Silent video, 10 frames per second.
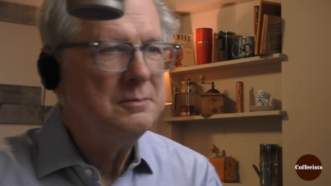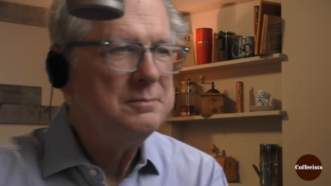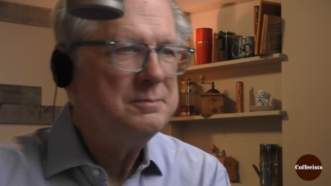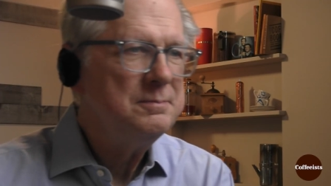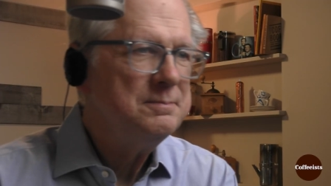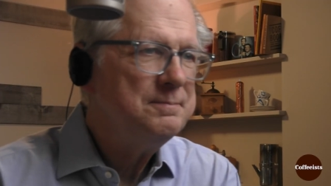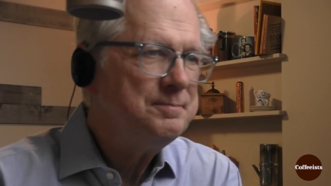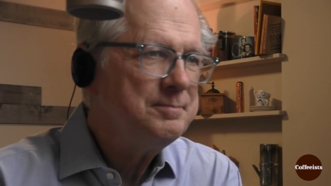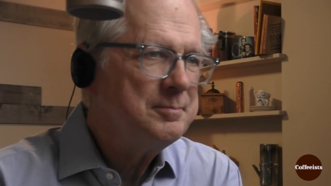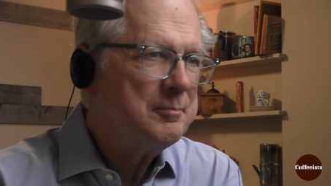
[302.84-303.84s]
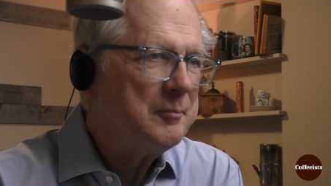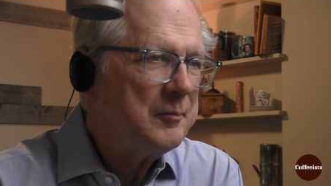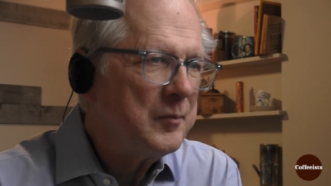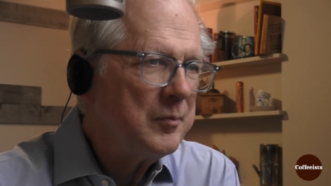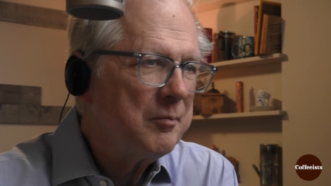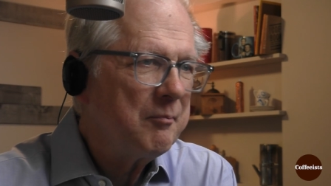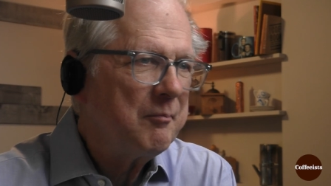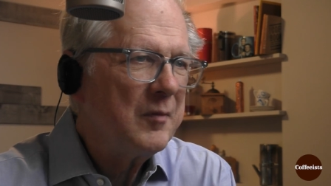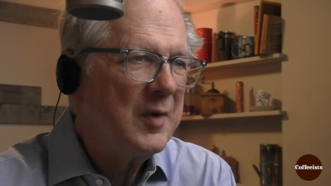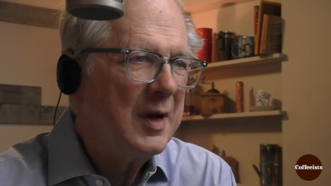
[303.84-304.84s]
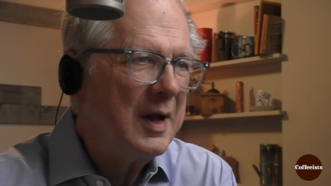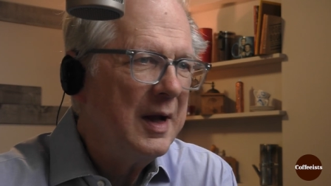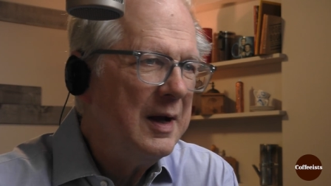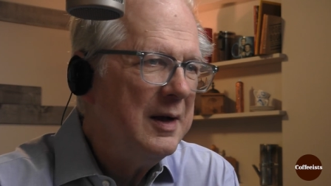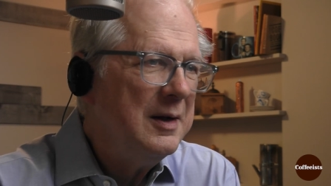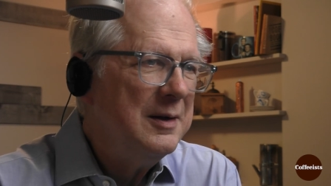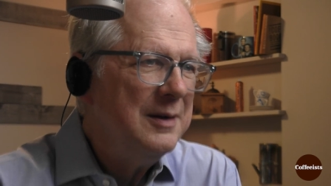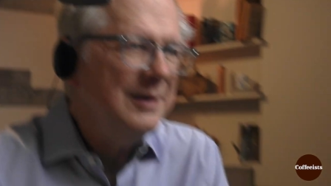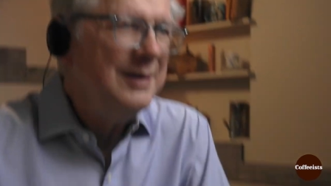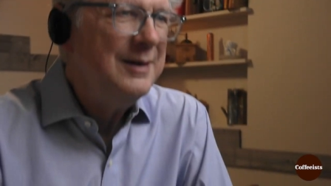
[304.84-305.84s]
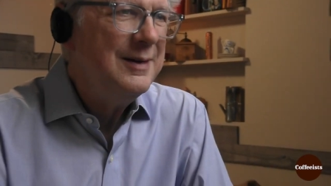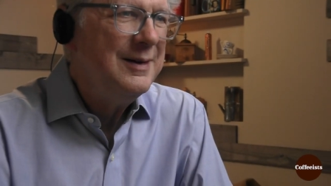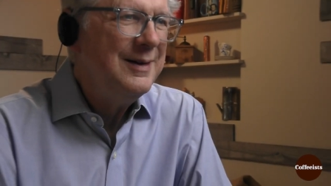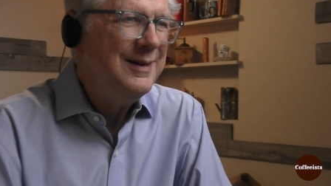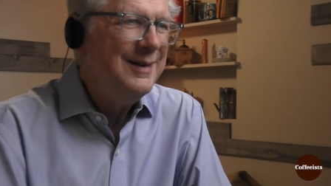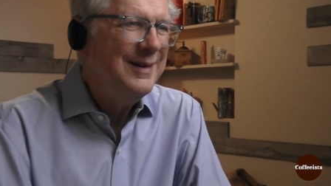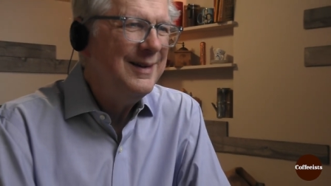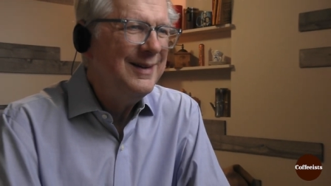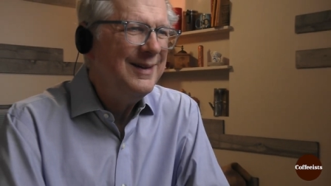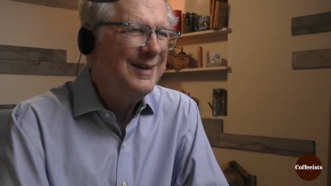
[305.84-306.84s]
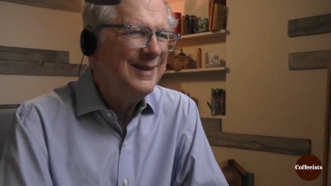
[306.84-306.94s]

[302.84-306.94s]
you may never get another word in if I keep drinking this coffee.